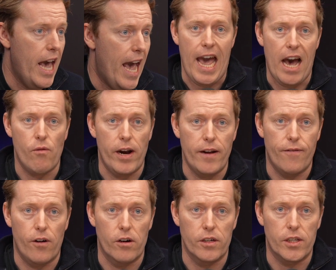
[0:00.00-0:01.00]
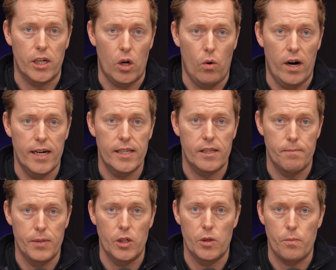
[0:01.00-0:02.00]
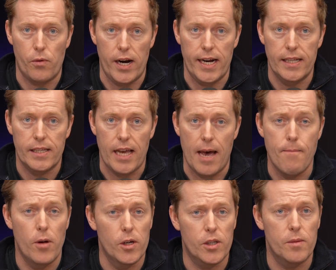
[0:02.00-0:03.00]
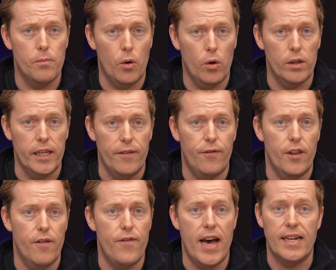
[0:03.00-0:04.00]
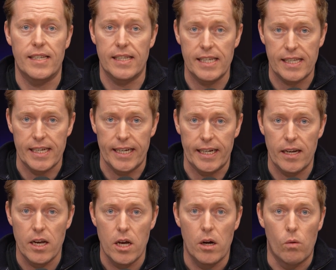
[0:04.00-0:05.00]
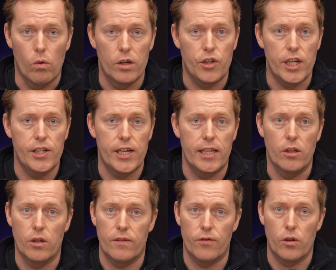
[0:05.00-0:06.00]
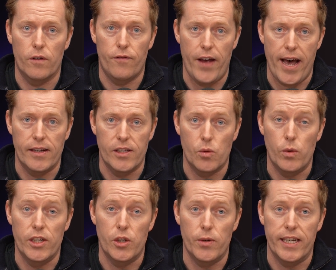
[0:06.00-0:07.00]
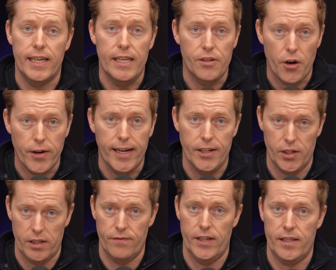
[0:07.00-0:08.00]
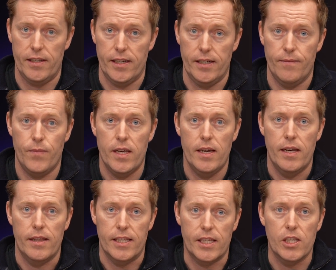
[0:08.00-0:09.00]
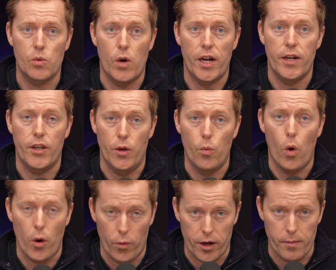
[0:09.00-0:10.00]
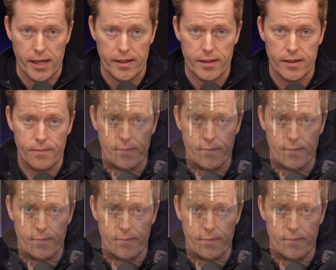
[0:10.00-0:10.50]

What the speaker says: how Rainforest acquires and builds brands, and most importantly for the founders listening, what JJ looks for in founders when doing his own angel investing. This is one you won't want to miss.